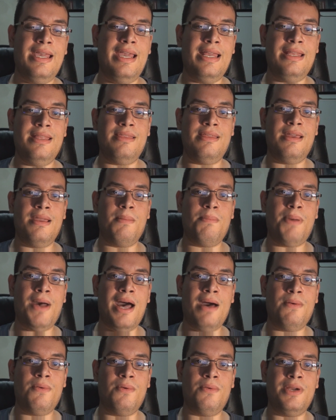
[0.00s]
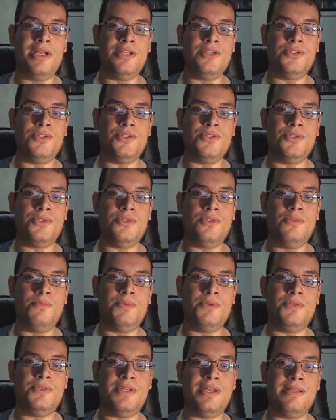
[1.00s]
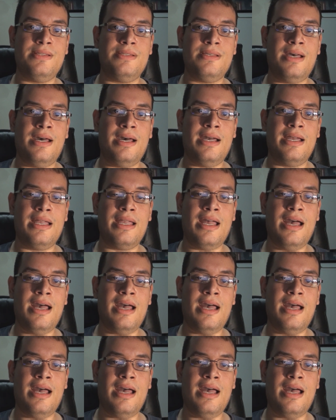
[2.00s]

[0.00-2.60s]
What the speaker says: Anything Power Rangers, Super Sentai,